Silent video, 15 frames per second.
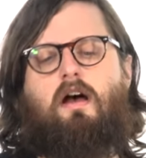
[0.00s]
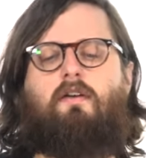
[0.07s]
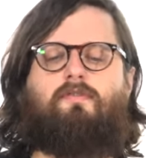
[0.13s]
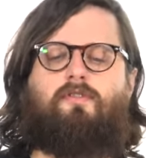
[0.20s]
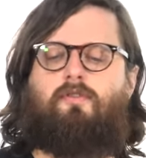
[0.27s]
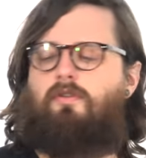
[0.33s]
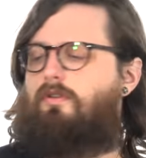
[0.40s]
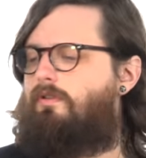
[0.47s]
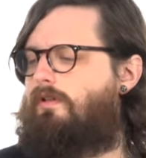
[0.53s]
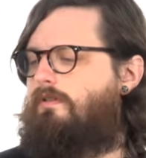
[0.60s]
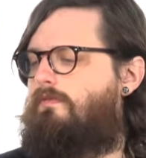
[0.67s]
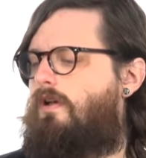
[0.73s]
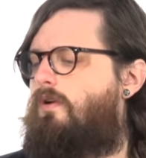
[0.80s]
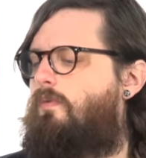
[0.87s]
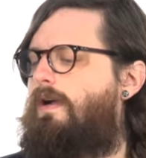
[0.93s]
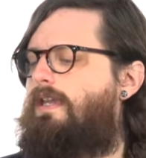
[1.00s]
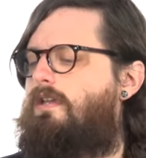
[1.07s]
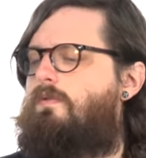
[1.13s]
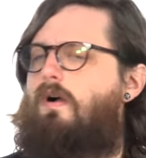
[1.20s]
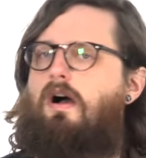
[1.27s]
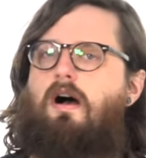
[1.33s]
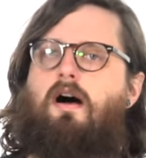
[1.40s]
After all, you know where
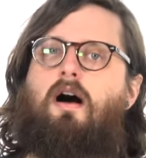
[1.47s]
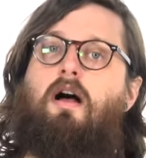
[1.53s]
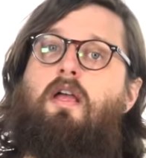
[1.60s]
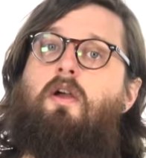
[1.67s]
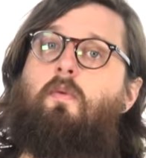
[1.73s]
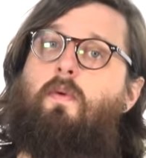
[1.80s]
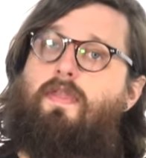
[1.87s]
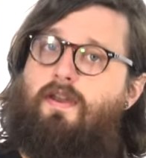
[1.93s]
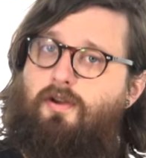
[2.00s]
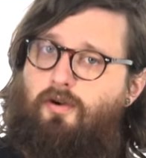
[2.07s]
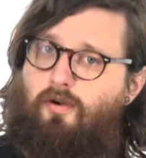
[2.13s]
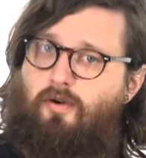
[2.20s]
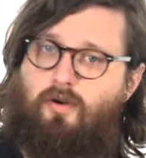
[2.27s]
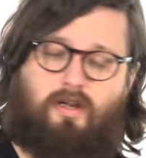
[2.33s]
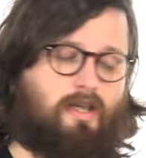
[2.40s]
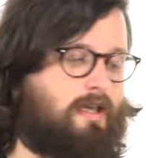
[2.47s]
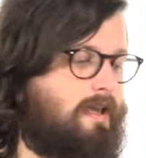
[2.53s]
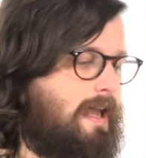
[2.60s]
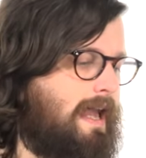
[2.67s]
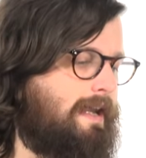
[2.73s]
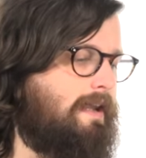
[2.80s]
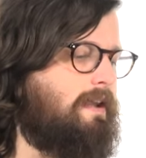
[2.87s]
you are with an orc
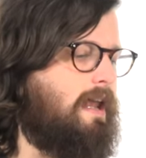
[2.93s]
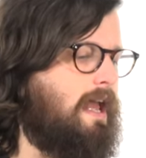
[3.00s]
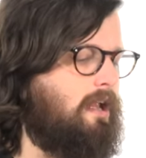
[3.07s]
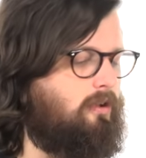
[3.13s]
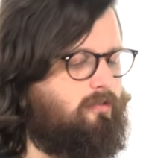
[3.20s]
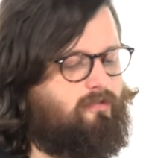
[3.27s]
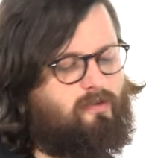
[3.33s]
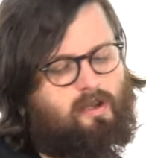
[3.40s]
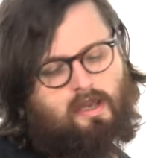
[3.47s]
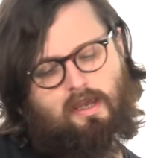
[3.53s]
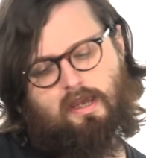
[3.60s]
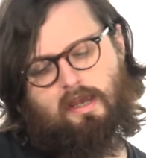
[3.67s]
and an elf